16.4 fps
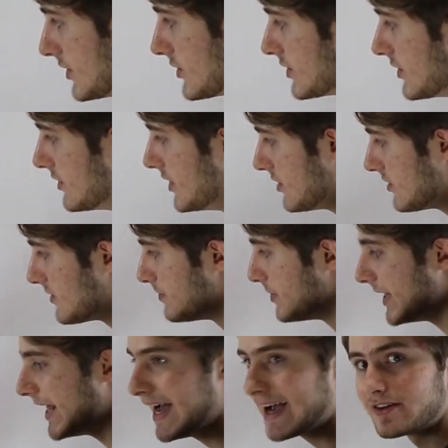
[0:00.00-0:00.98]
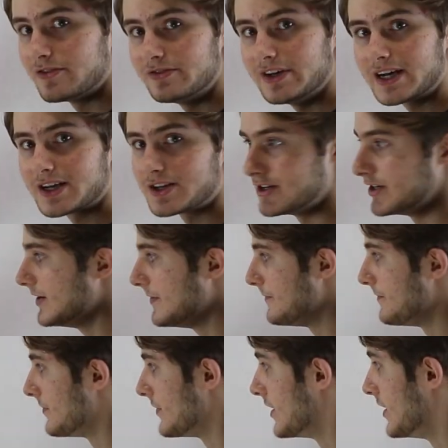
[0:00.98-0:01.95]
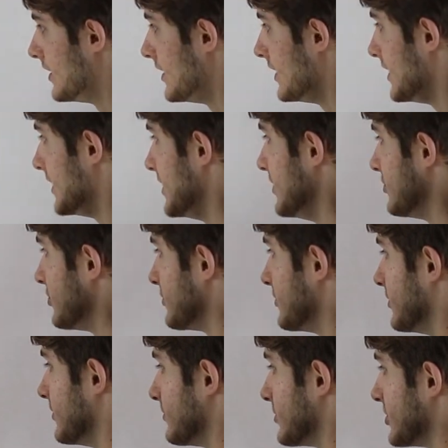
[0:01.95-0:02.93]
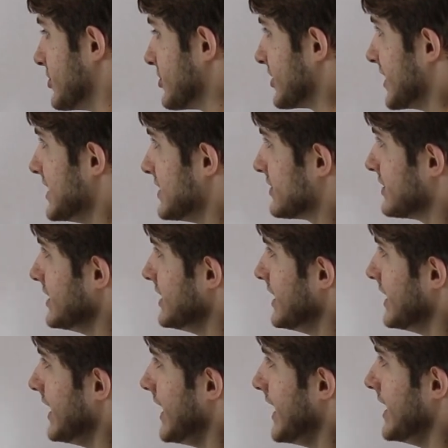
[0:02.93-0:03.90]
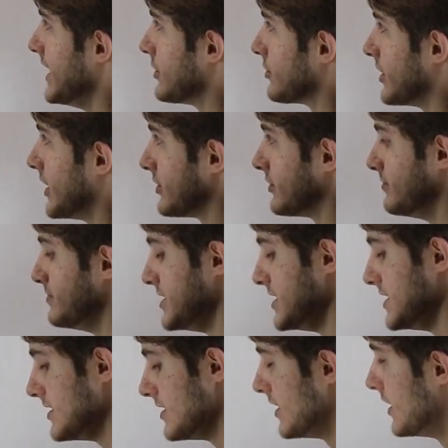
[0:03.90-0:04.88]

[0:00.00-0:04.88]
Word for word: So this black vector is precisely A cross B